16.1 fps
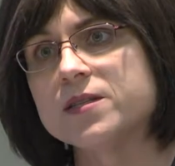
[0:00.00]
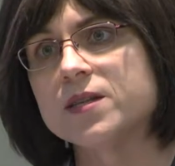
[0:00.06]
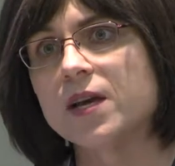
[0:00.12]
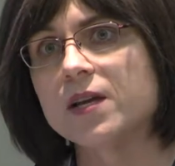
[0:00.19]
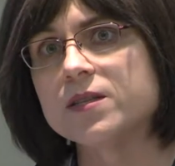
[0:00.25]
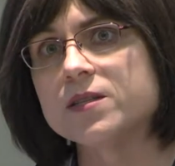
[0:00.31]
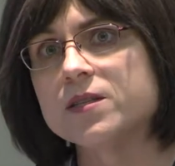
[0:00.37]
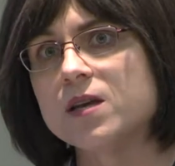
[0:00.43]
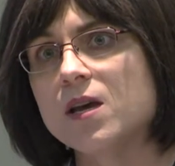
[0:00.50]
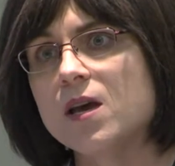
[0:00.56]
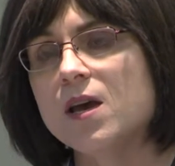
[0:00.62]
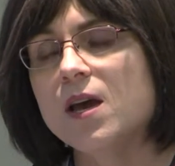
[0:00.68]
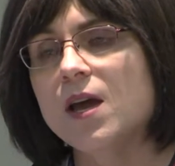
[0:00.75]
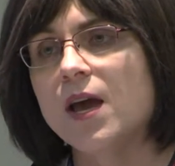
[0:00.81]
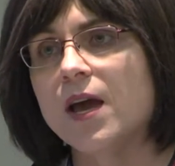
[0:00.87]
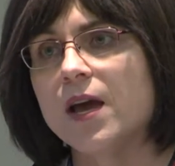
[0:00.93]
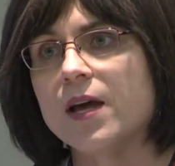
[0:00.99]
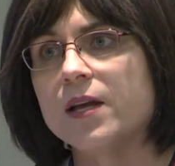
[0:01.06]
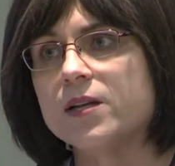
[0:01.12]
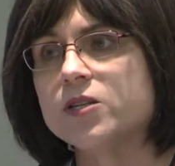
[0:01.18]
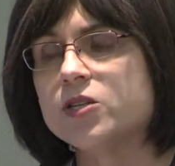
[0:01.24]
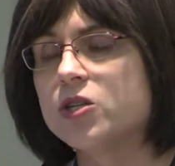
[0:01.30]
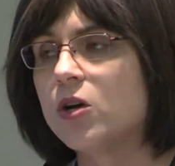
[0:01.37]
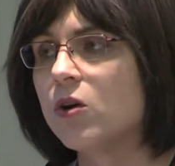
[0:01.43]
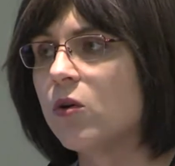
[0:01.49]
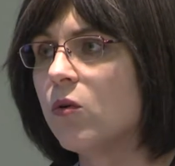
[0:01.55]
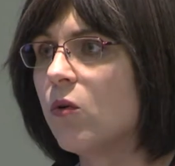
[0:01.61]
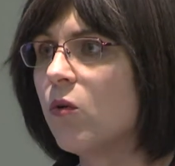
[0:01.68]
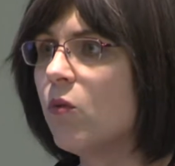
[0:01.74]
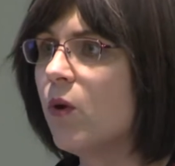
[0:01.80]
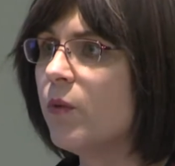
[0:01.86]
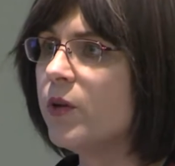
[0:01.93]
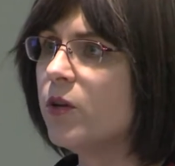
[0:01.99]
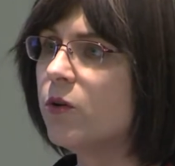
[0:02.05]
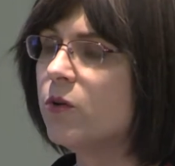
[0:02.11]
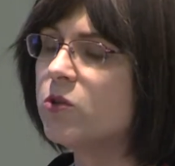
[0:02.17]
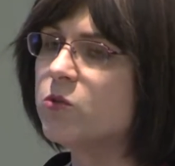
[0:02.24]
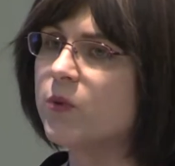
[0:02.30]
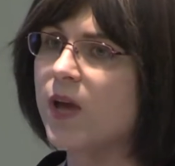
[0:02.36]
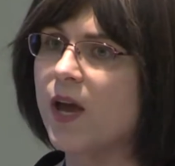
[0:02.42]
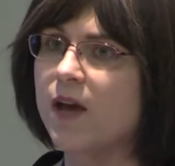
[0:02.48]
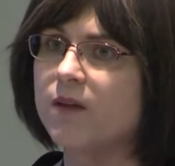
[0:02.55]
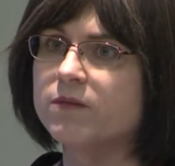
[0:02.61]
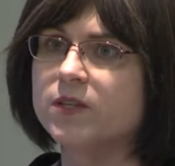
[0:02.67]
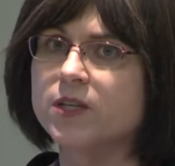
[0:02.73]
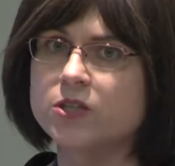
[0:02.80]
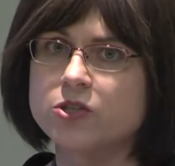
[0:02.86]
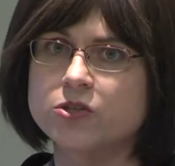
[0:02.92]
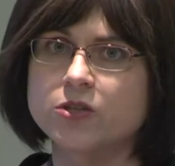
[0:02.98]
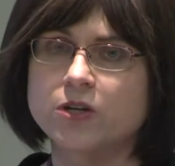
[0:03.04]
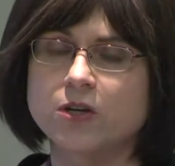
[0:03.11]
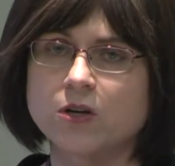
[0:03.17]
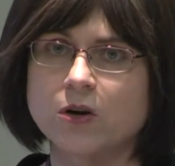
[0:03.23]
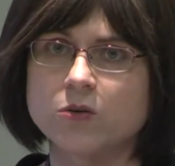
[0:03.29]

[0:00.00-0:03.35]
sites. And so what we do is we have teachers that are